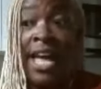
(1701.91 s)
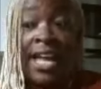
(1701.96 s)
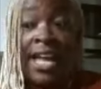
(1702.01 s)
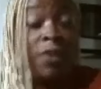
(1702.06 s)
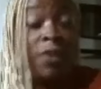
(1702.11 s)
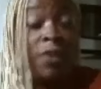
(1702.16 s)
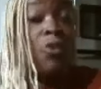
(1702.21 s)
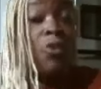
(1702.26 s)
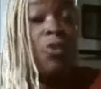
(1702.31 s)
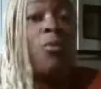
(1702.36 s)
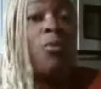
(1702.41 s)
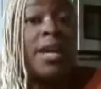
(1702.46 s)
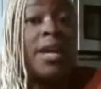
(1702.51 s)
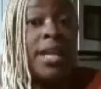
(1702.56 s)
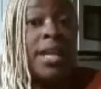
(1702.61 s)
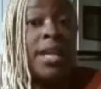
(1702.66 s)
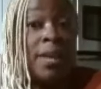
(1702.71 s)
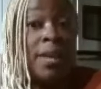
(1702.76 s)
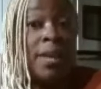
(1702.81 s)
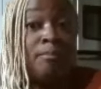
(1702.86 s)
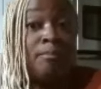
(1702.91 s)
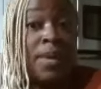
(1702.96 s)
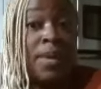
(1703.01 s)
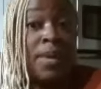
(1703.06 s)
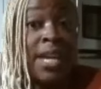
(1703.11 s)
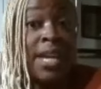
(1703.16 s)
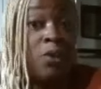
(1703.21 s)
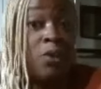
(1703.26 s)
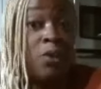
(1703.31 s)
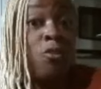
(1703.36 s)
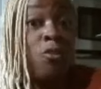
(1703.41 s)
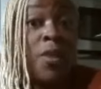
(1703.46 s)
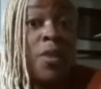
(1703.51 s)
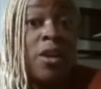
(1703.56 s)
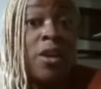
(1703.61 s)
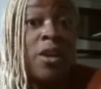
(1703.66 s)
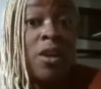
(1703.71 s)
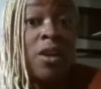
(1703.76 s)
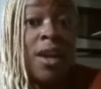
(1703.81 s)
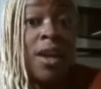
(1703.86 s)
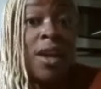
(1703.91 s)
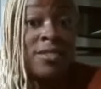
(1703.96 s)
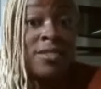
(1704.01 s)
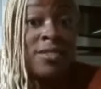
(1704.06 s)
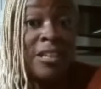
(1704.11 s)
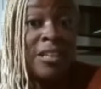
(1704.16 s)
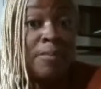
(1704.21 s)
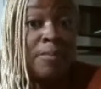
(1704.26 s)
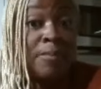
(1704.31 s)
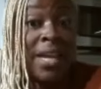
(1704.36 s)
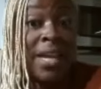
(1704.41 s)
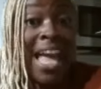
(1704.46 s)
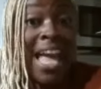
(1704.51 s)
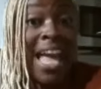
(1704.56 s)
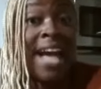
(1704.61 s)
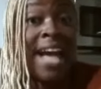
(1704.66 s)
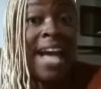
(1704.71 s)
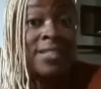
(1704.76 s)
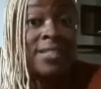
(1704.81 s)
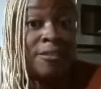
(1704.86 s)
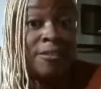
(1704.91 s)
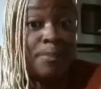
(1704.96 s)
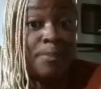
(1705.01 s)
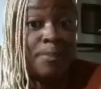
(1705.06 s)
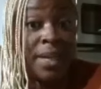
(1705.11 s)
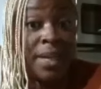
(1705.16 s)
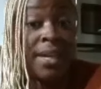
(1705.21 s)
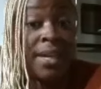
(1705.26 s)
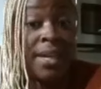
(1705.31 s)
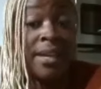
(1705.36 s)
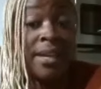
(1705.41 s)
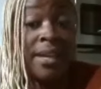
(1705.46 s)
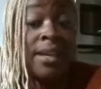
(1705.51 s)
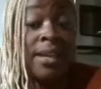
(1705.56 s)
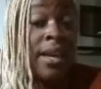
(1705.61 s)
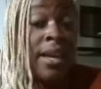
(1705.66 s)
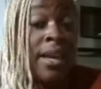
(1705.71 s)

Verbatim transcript: and who we can be and who we are constantly being asked to be.